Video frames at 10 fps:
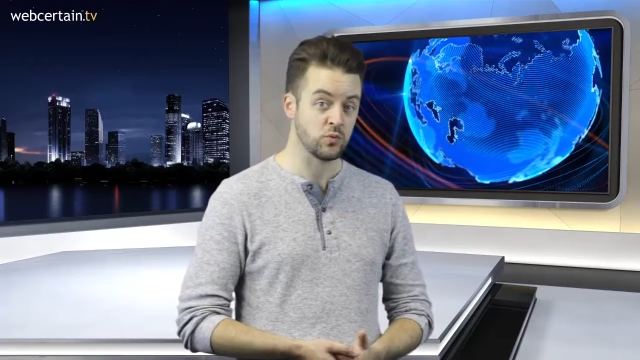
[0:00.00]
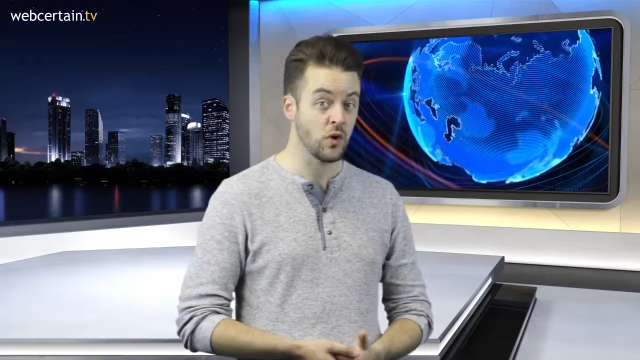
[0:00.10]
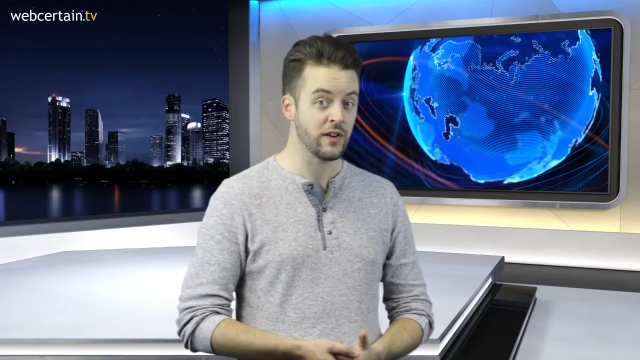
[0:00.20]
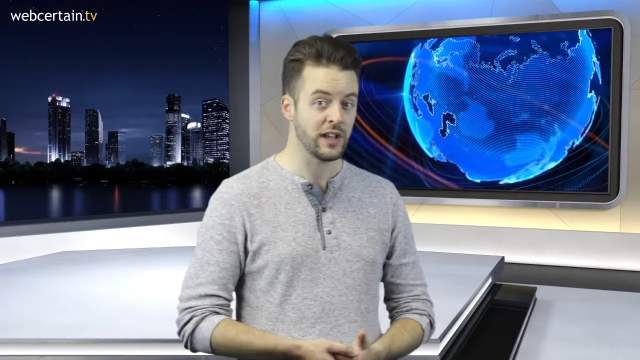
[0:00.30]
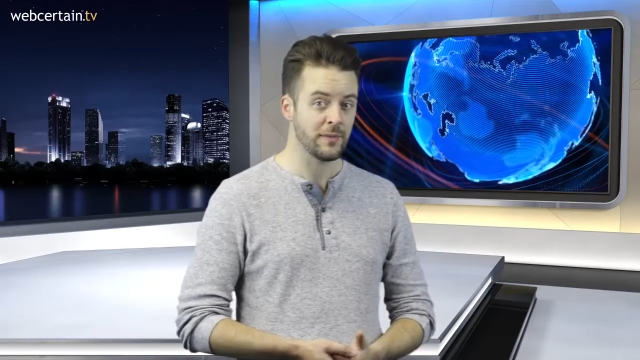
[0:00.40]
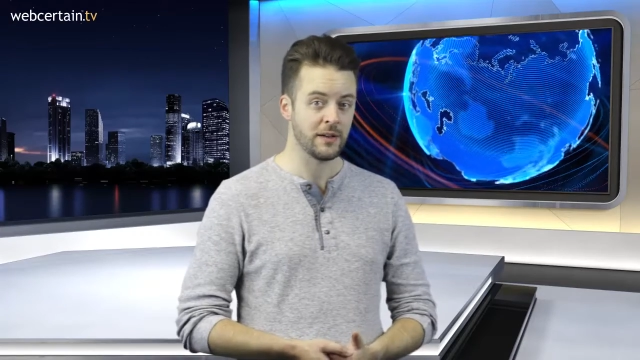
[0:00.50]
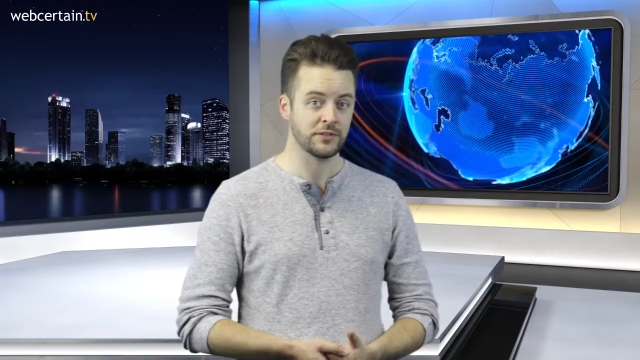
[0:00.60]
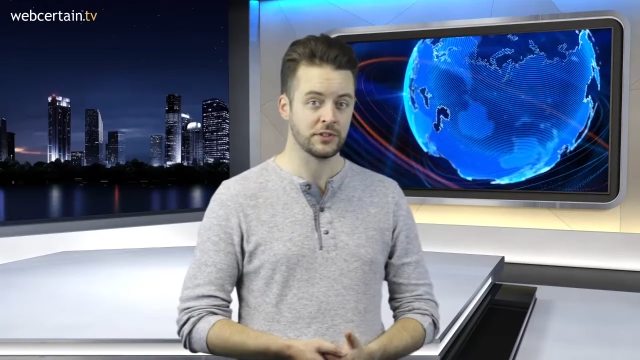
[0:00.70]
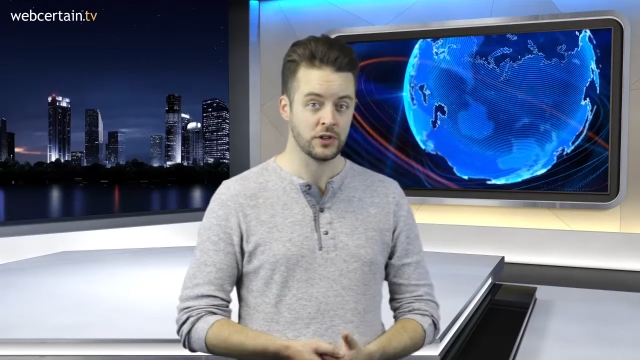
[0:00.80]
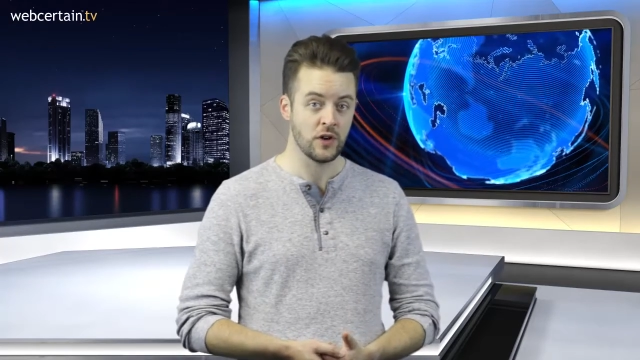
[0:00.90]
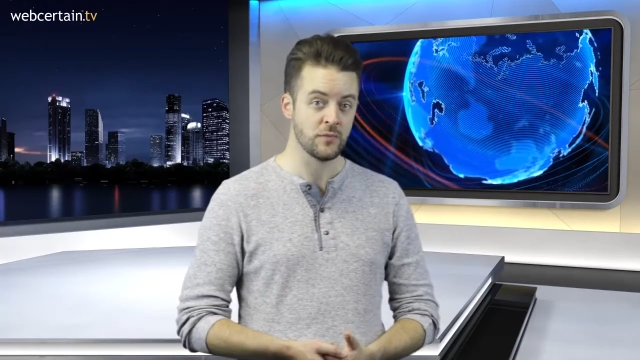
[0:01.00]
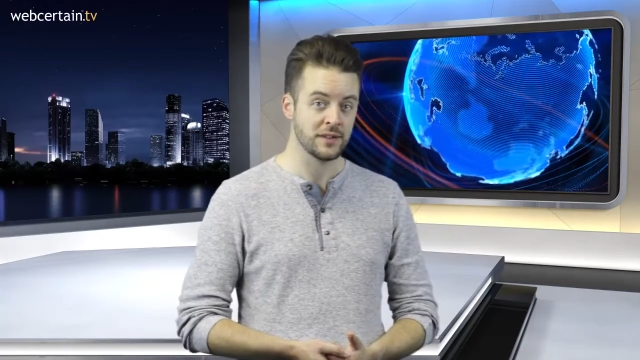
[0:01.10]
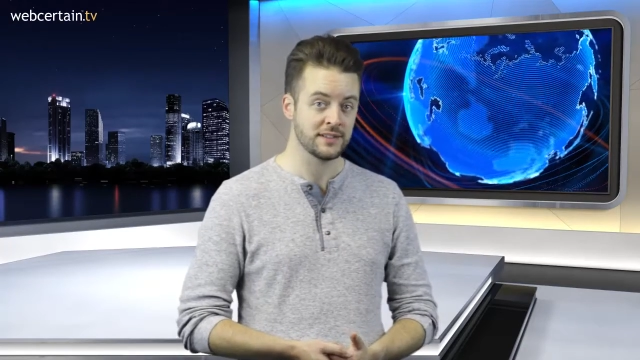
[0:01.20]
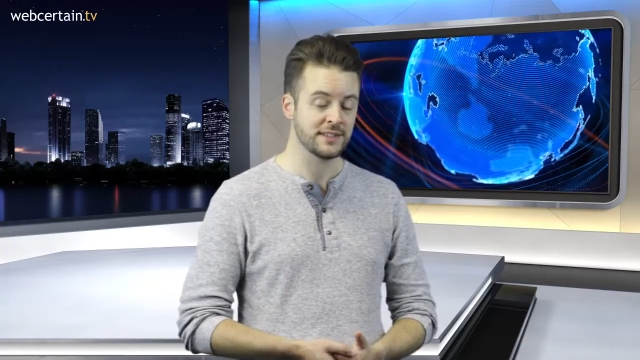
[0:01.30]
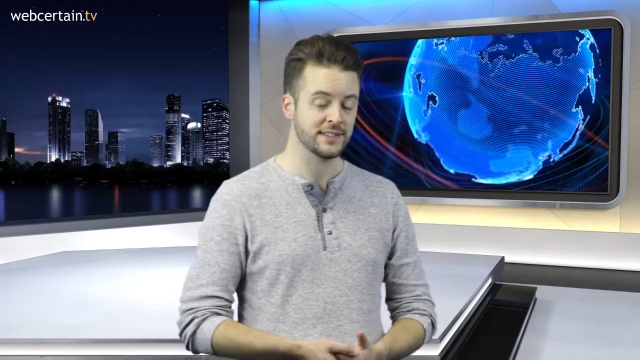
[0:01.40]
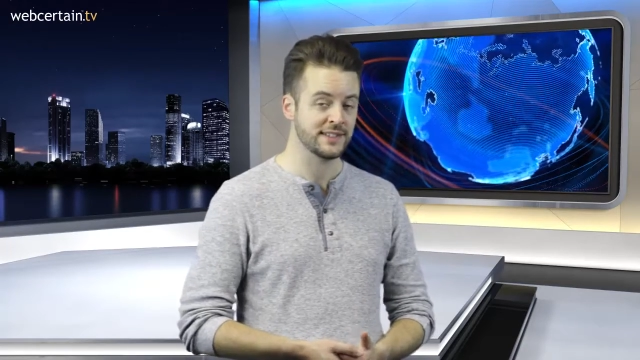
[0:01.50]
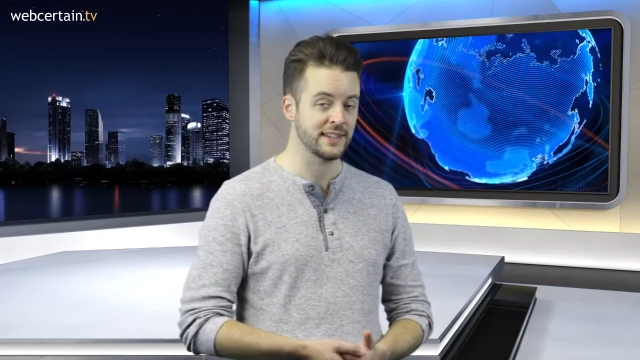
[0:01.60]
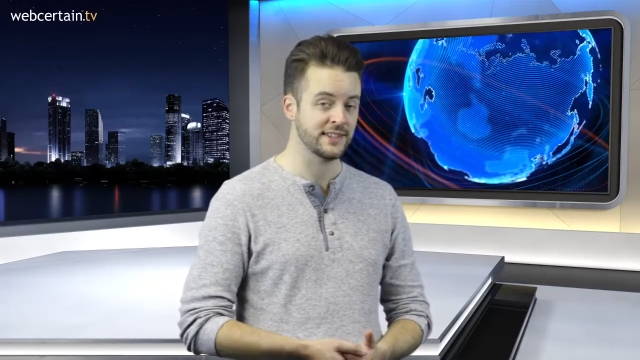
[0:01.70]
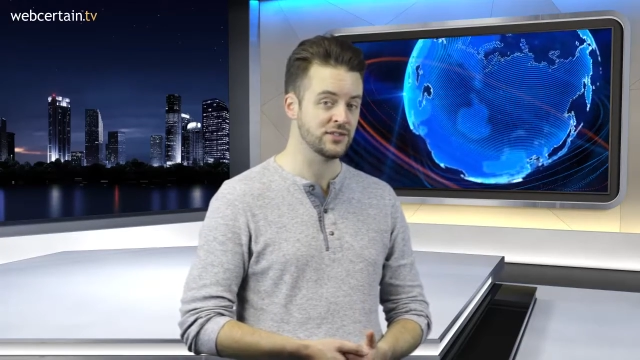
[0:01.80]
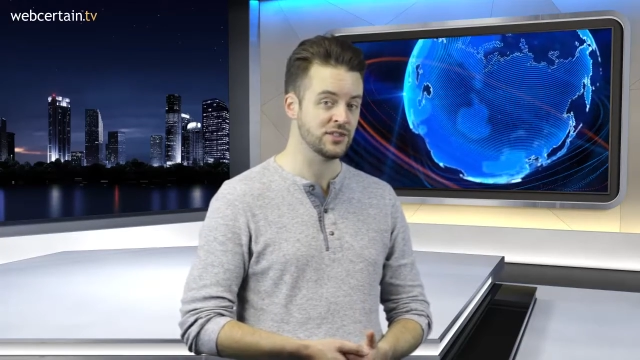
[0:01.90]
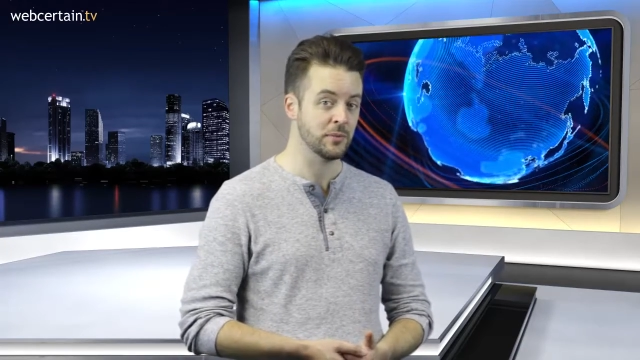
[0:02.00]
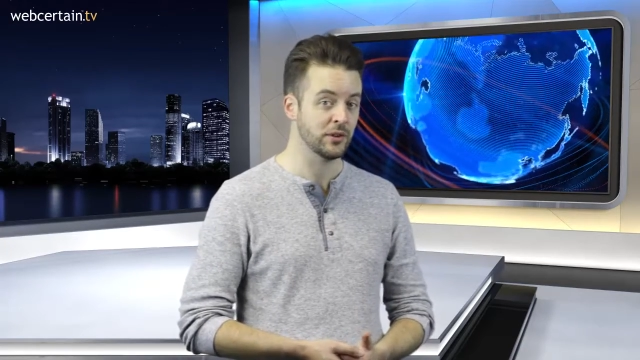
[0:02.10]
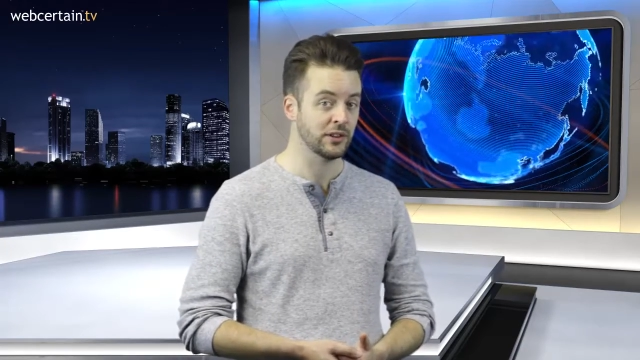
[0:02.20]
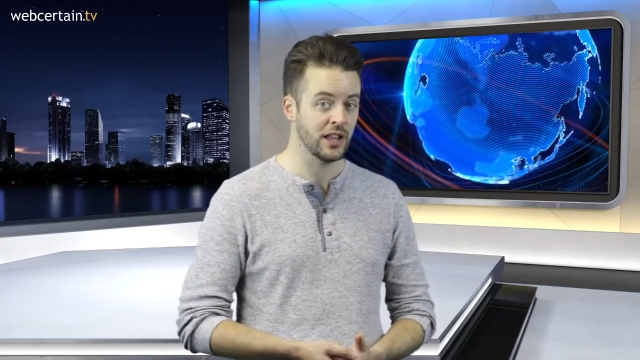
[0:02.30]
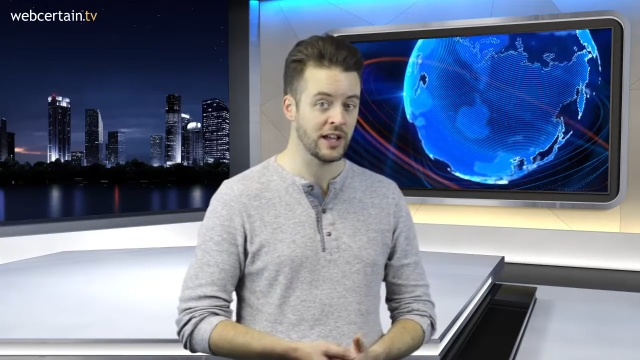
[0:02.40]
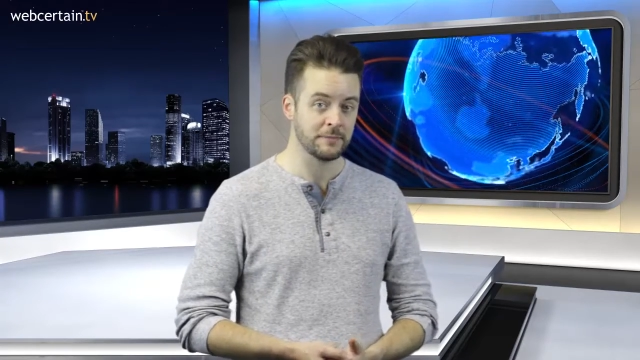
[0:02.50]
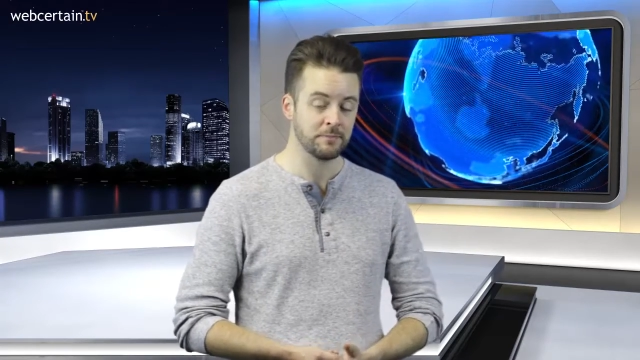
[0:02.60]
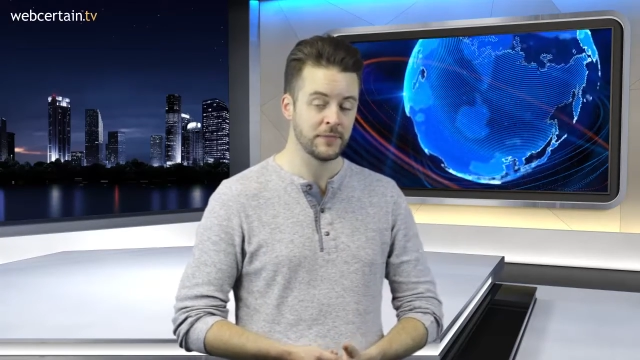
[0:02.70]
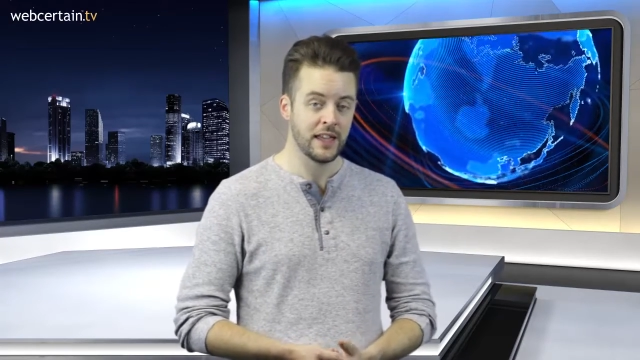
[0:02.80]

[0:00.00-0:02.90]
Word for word: worry about government censorship online.